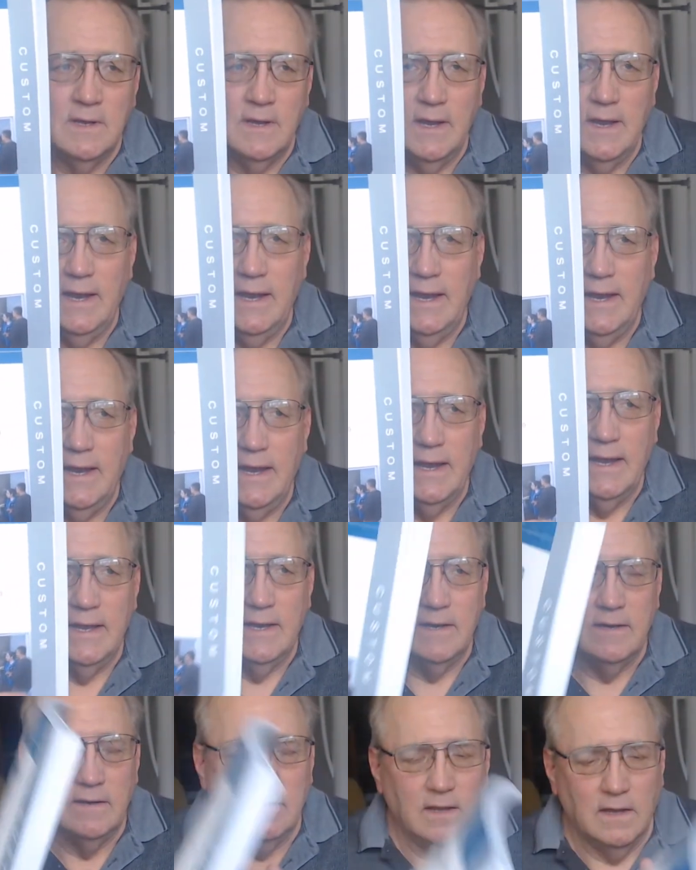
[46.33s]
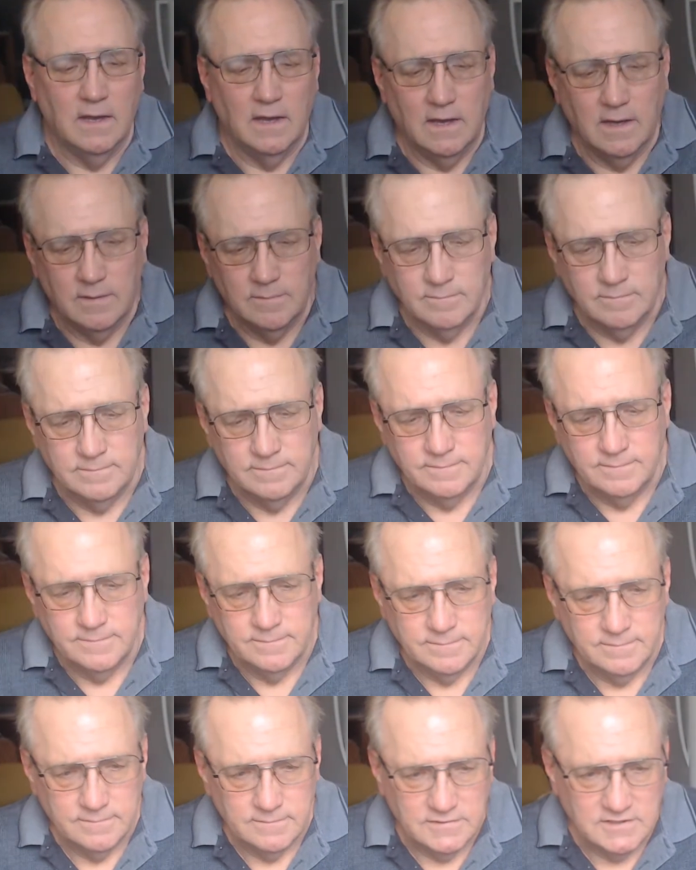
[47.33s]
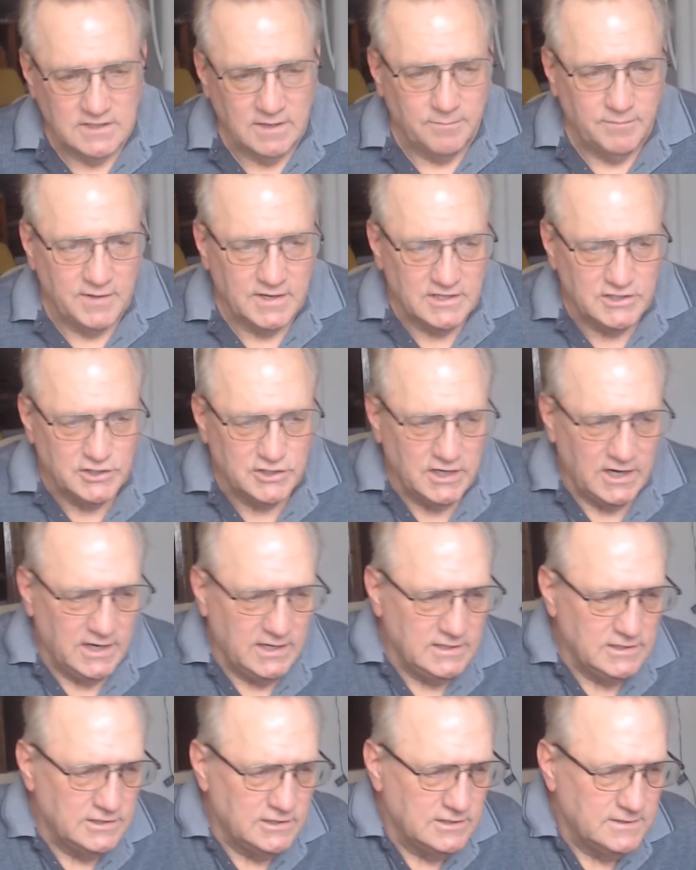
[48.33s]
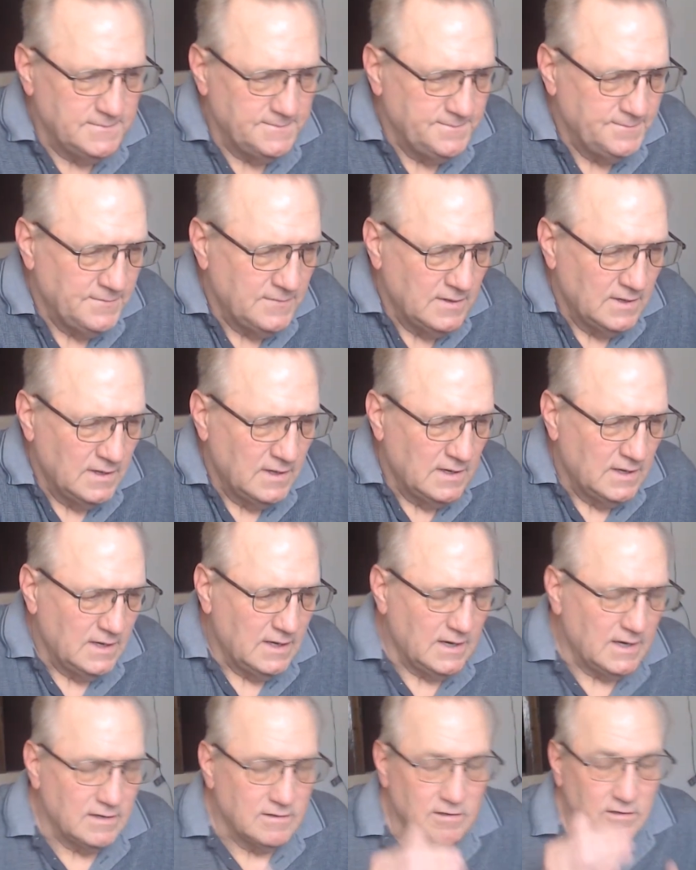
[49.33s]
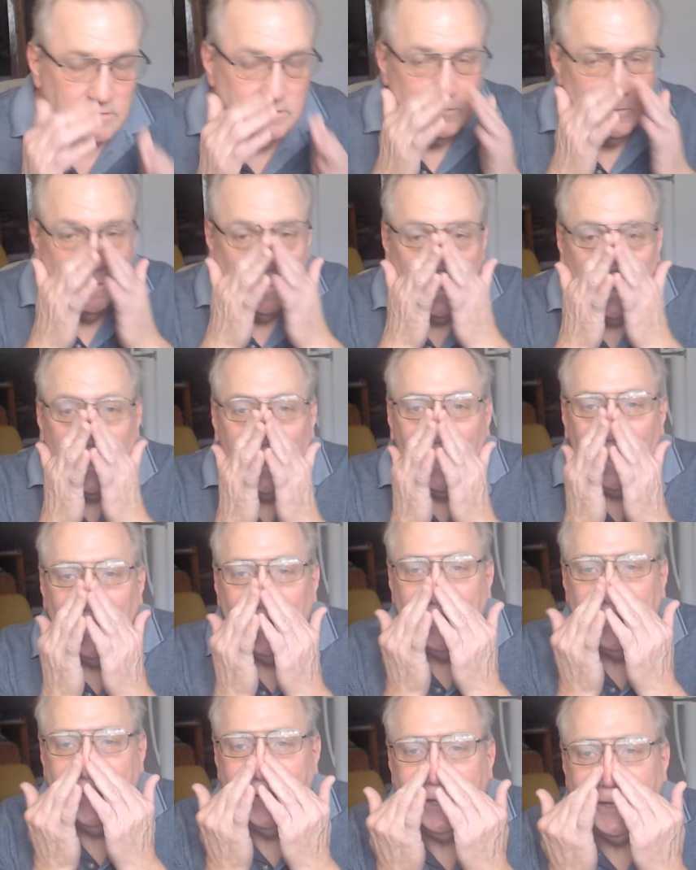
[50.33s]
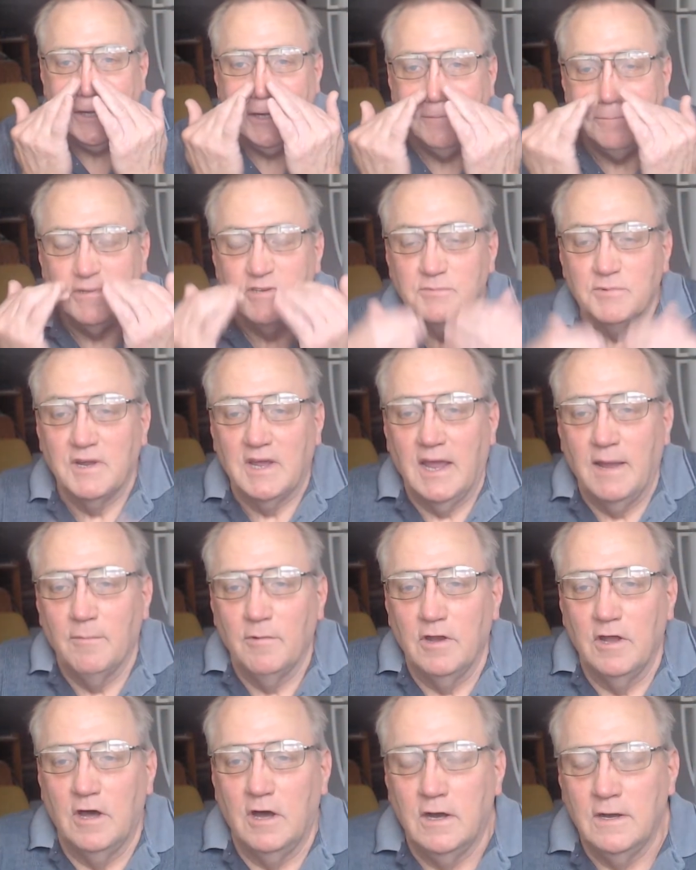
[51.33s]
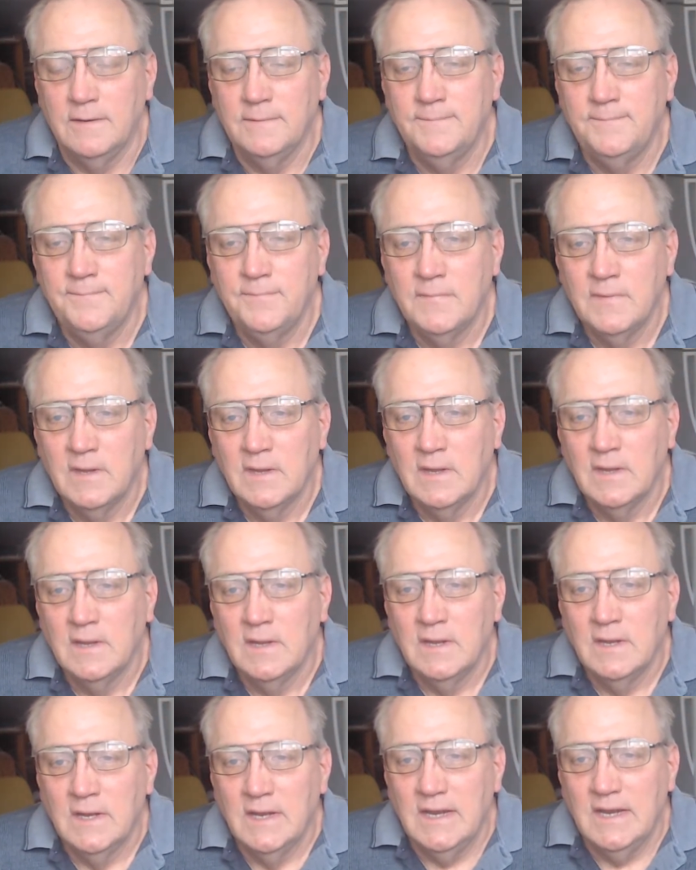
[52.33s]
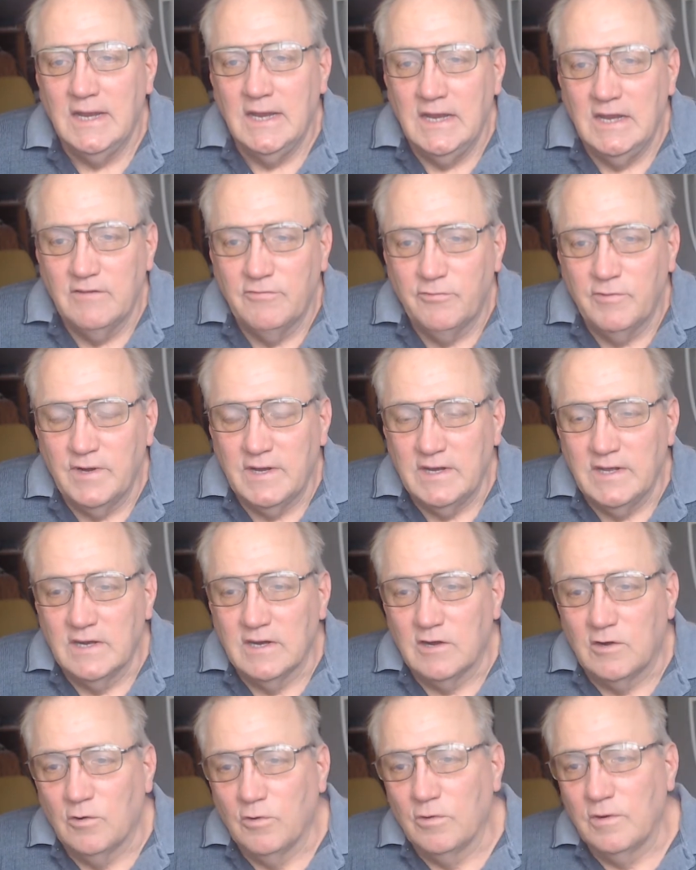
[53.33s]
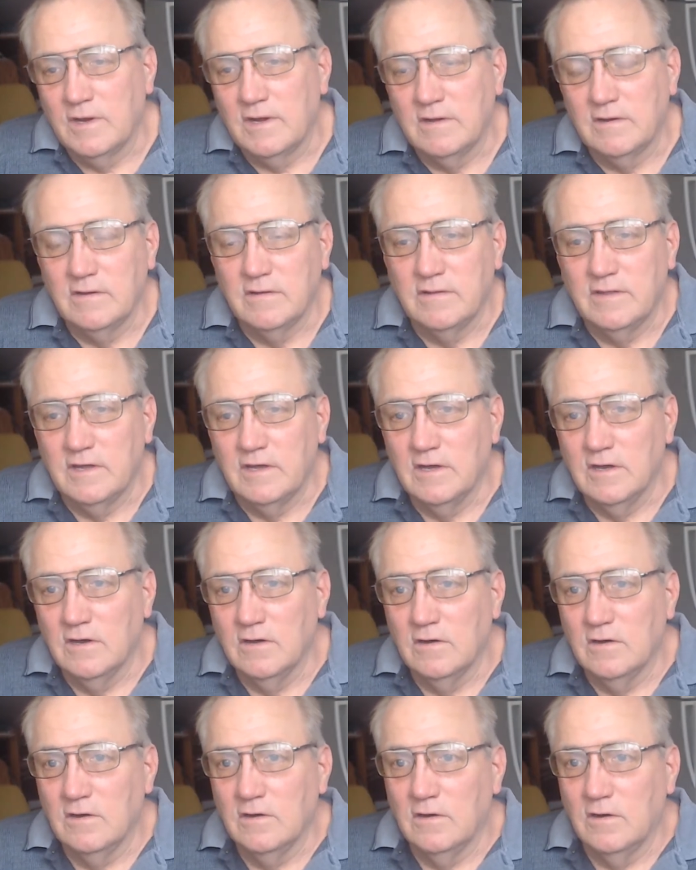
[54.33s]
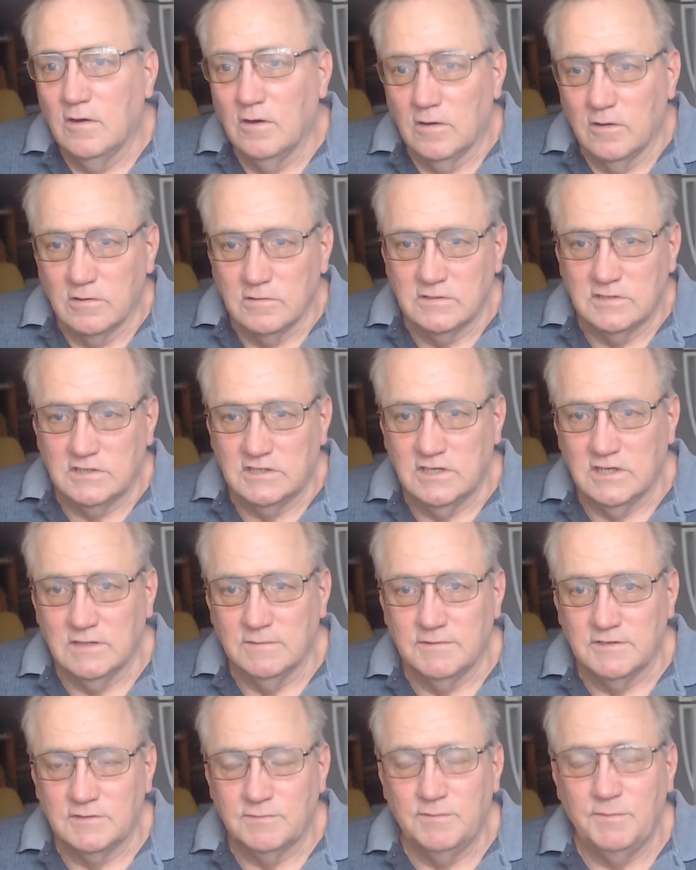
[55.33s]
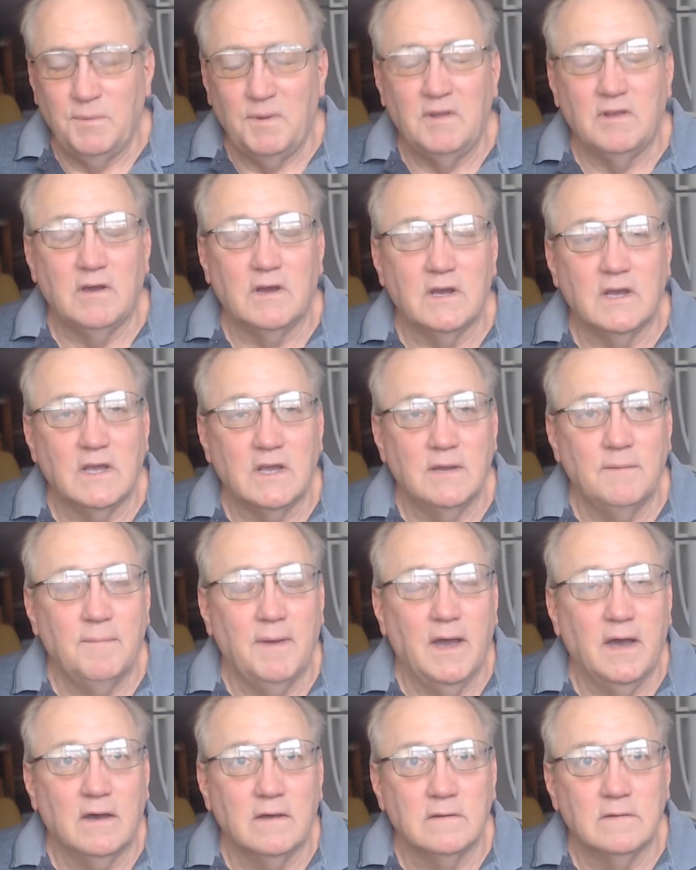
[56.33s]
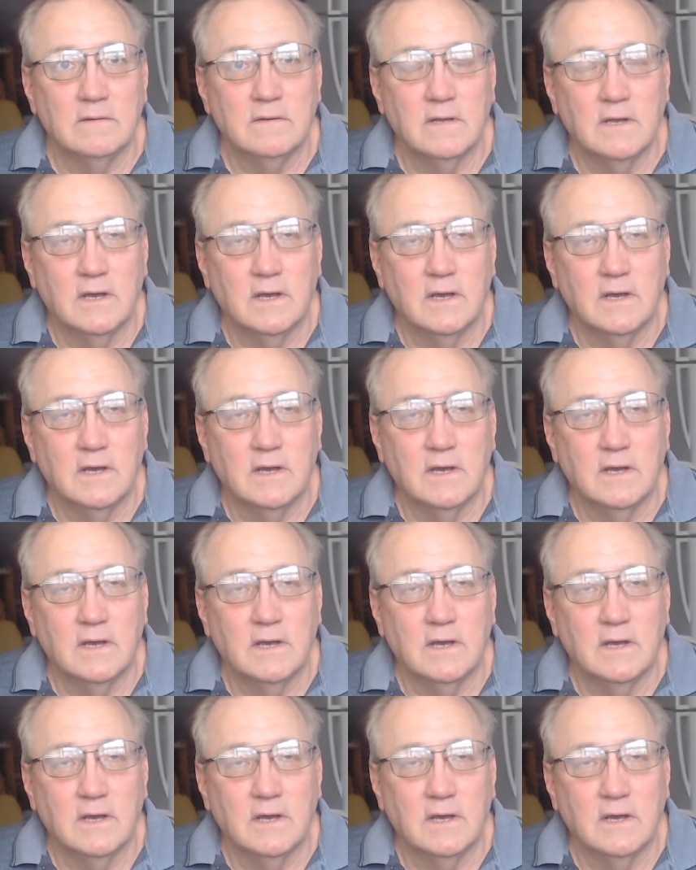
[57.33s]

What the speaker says: And some things changed. And I told you we'd take it up as we came along. If we did according to the old syllabus, we'd be talking about